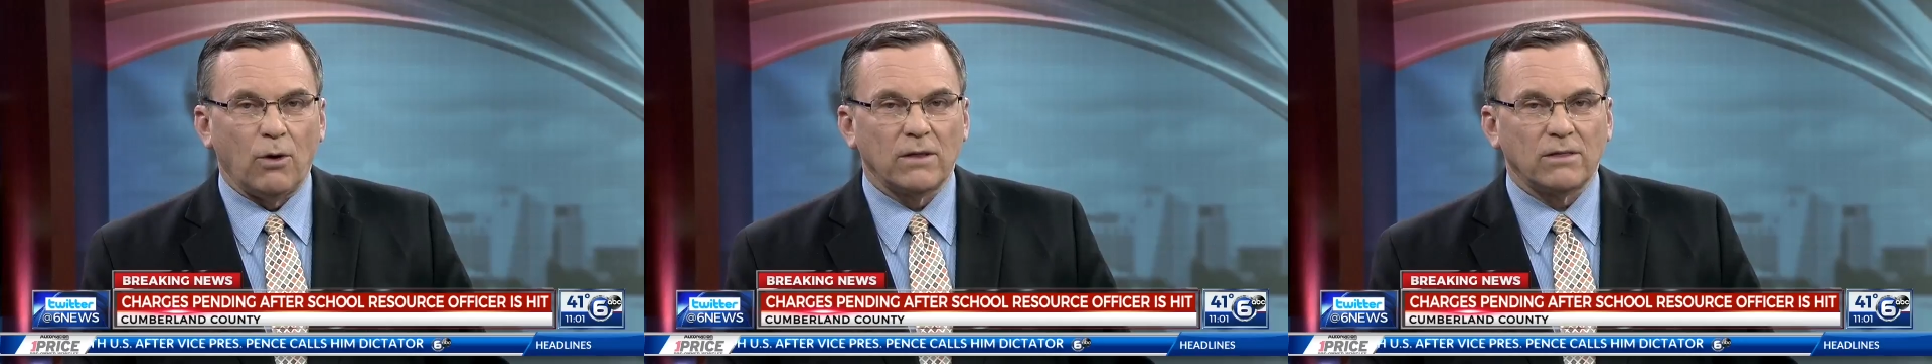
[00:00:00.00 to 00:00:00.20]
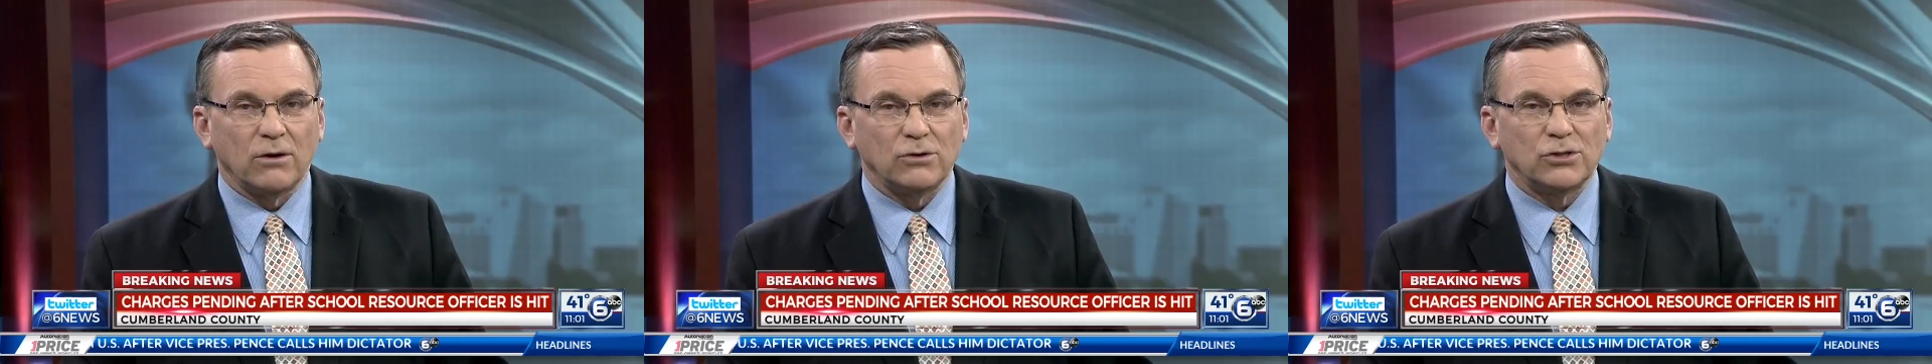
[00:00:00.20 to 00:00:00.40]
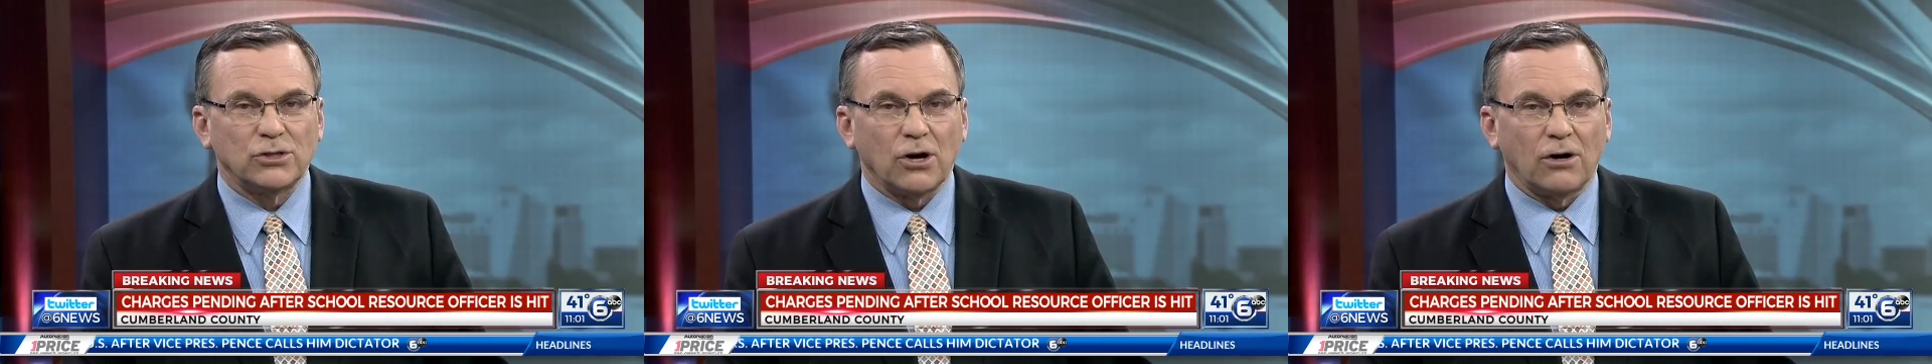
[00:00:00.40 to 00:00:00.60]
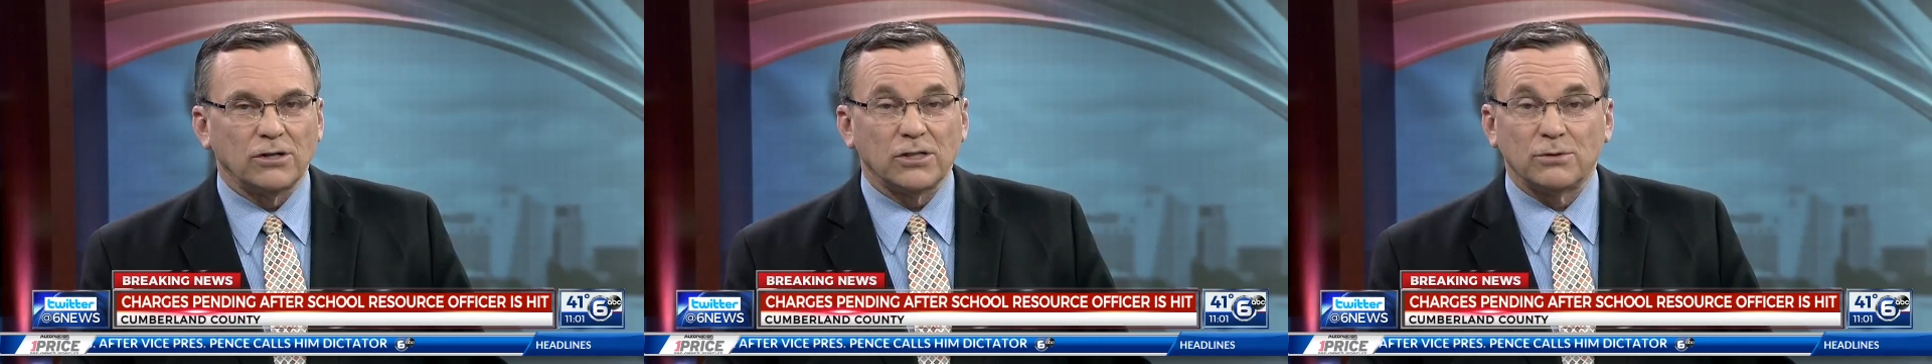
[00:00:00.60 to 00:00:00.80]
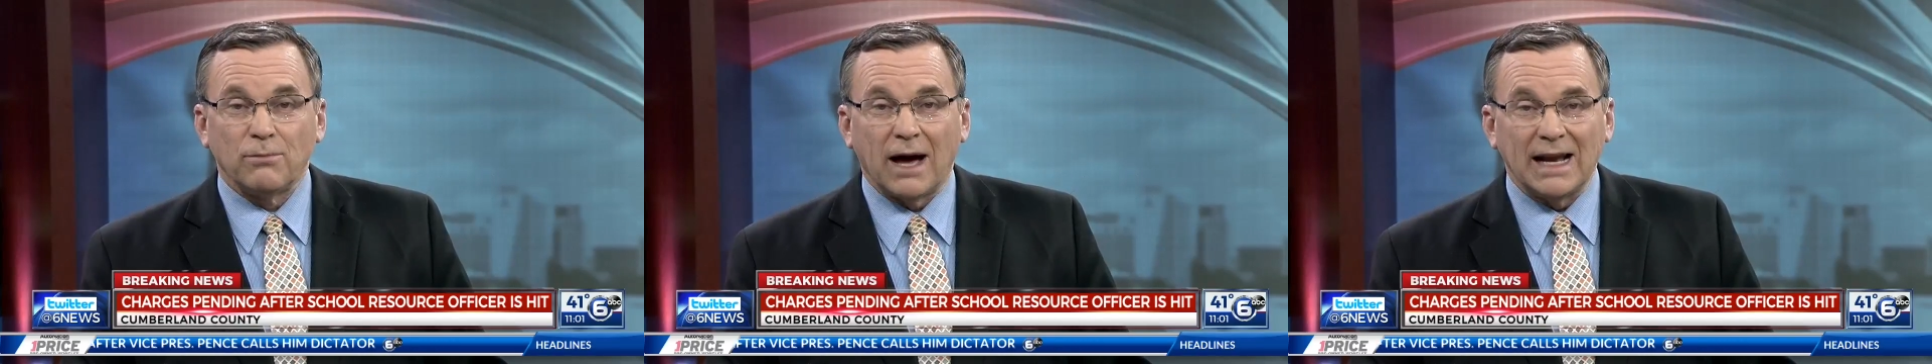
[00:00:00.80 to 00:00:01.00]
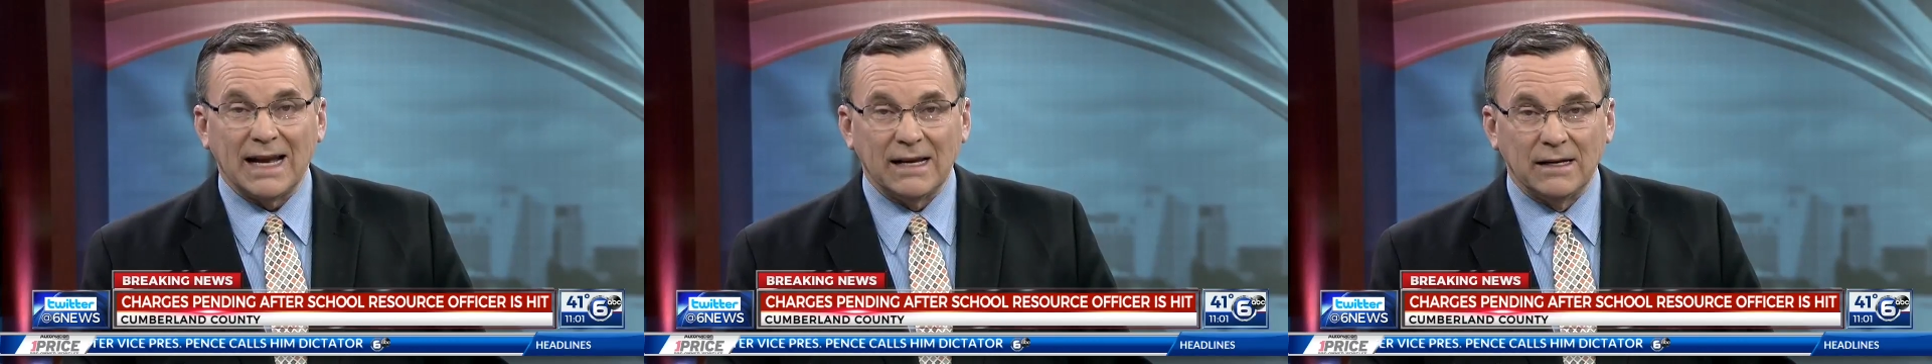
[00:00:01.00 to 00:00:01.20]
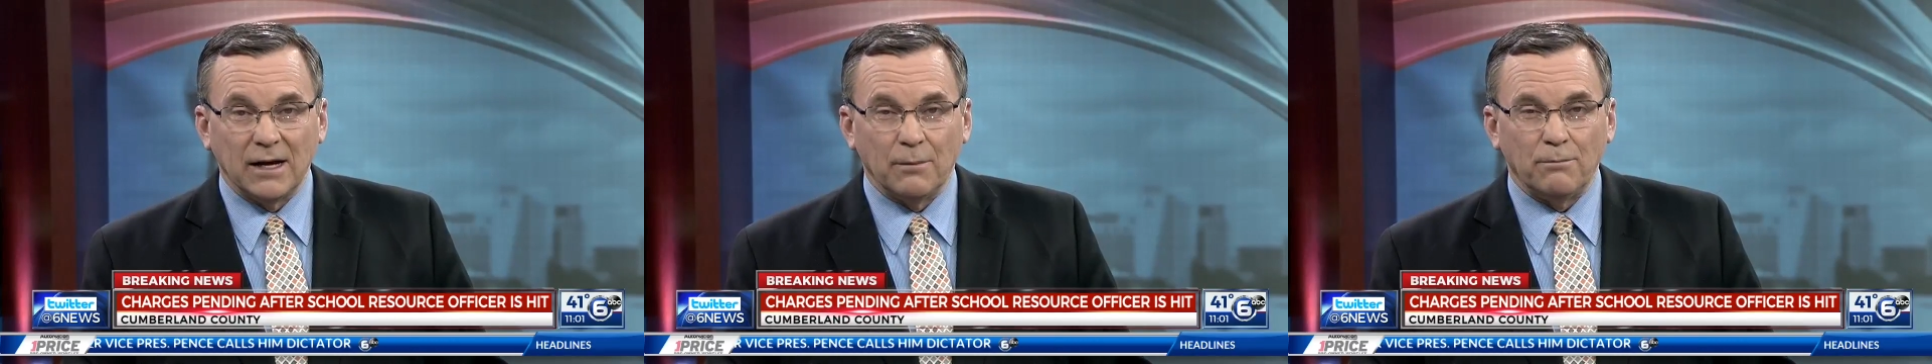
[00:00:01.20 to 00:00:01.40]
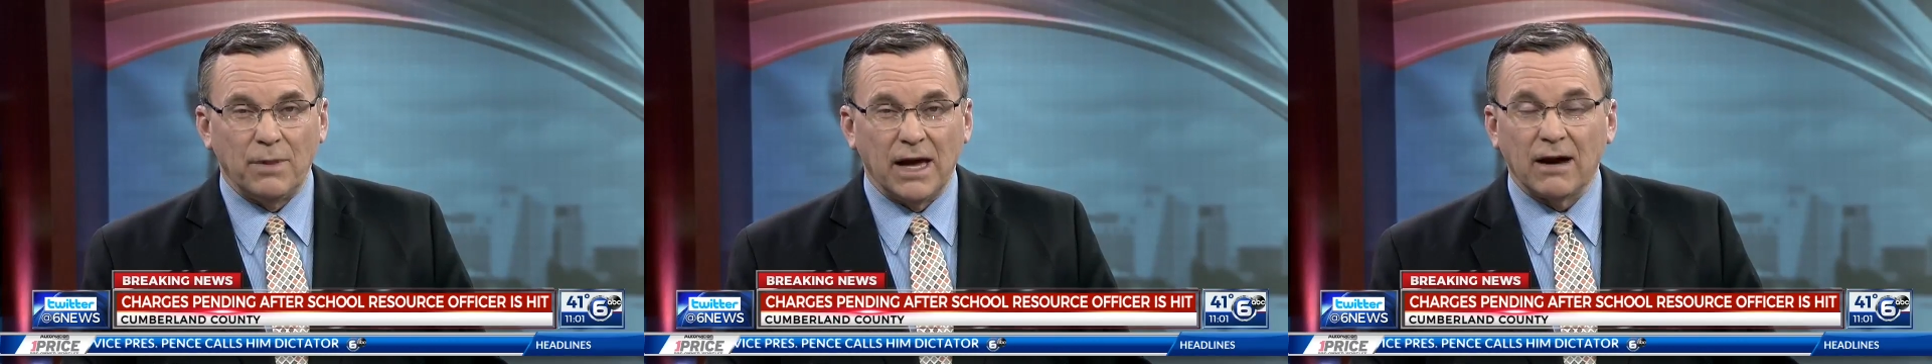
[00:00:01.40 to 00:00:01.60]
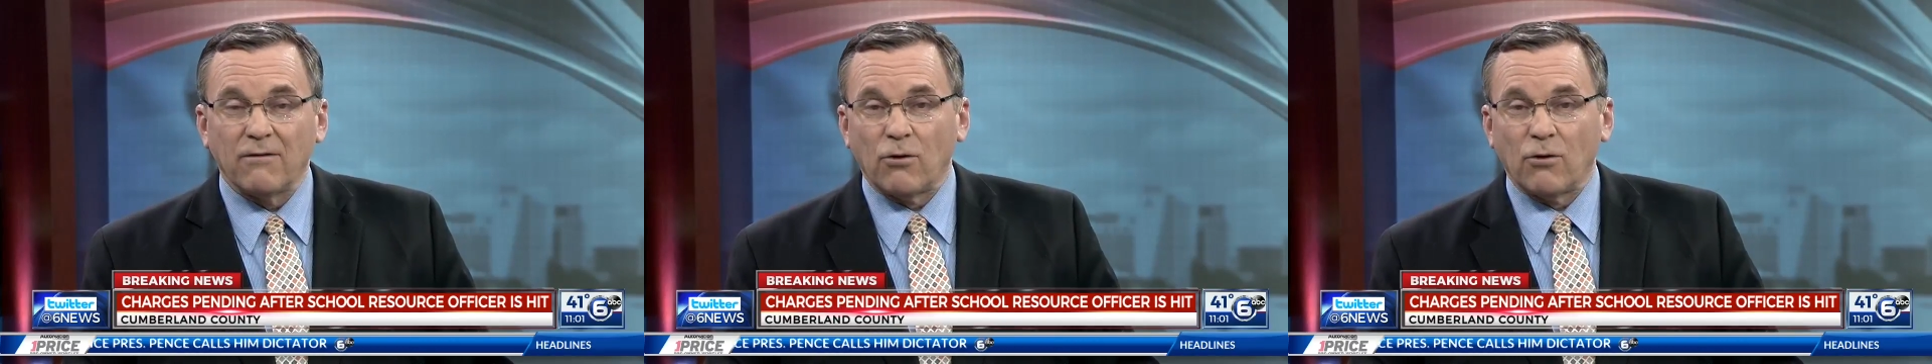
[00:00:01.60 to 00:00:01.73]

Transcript: what those charges might end up being.